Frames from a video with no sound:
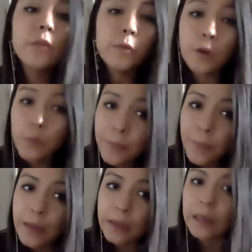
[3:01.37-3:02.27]
a web
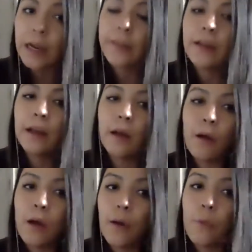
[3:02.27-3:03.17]
speaker, I think
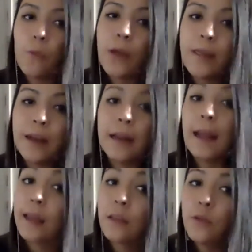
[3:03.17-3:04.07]
a way that I
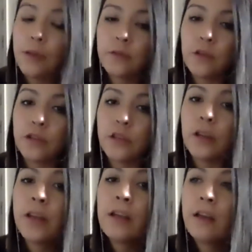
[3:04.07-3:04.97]
like doing
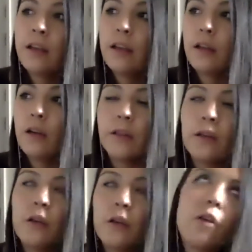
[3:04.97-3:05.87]
structure,
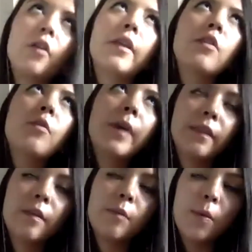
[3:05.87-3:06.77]
or that you might
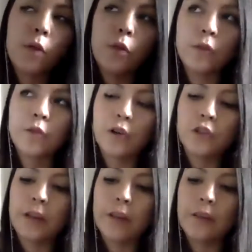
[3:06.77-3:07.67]
see people do structure,
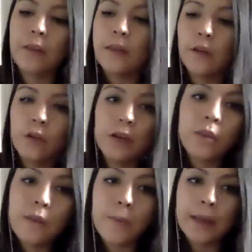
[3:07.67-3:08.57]
is either going
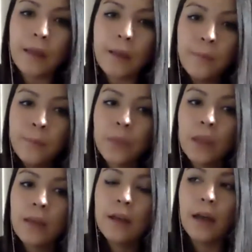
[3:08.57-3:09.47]
team by team,
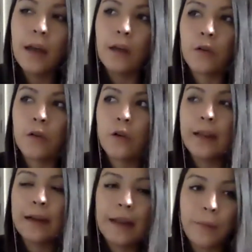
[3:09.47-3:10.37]
or going
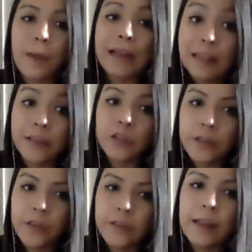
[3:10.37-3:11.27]
like by
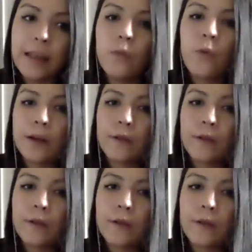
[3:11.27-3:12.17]
clashes, like what are
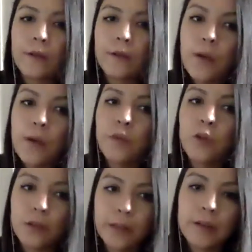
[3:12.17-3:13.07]
things that people have talked
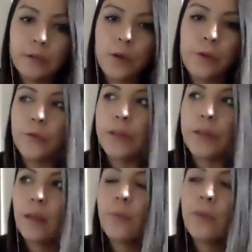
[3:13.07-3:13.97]
about and why we win
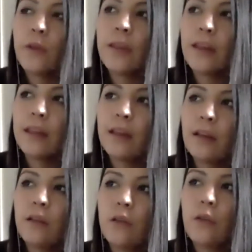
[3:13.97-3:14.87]
them. So I think that
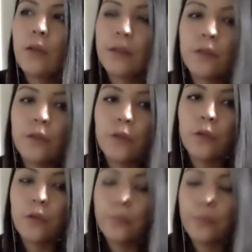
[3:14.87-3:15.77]
you want to
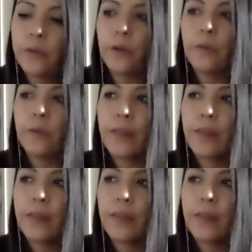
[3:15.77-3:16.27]
do sort of that,